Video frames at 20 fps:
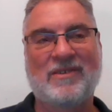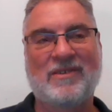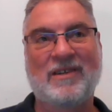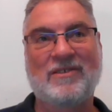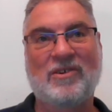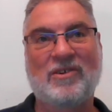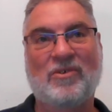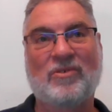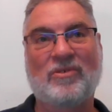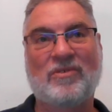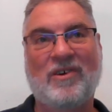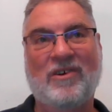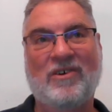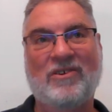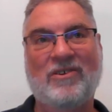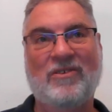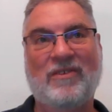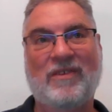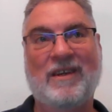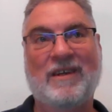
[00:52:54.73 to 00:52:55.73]
they don't tell
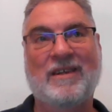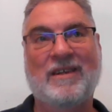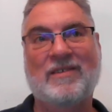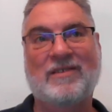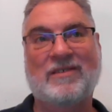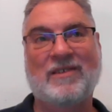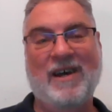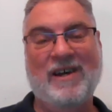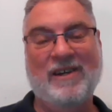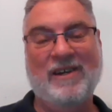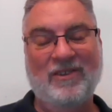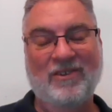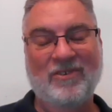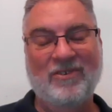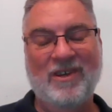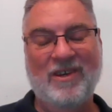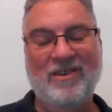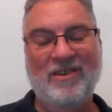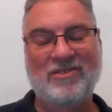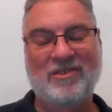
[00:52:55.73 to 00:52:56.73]
you the exact
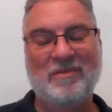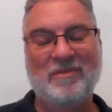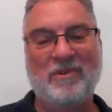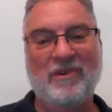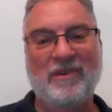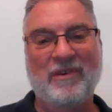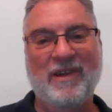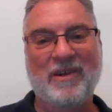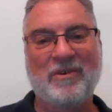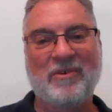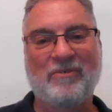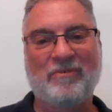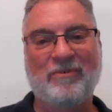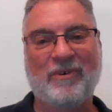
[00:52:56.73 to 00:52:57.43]
location where they